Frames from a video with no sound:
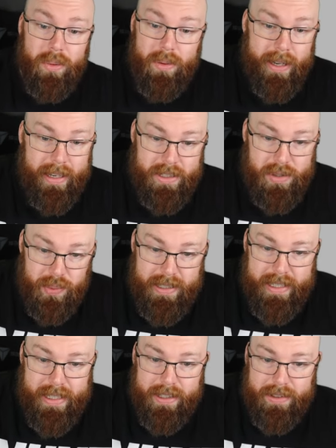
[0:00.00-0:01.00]
It's
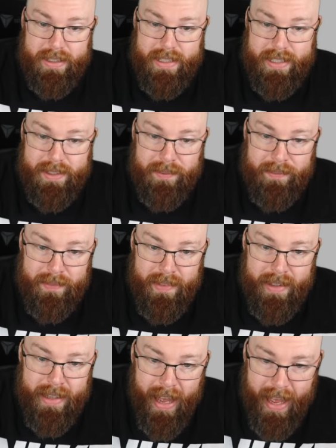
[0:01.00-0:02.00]
ridiculous.
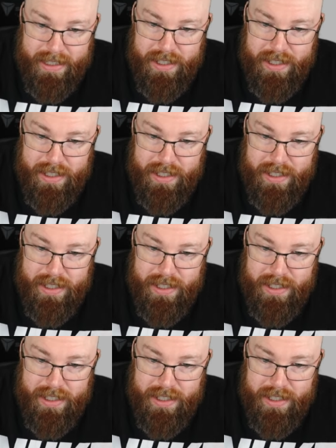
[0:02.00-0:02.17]
As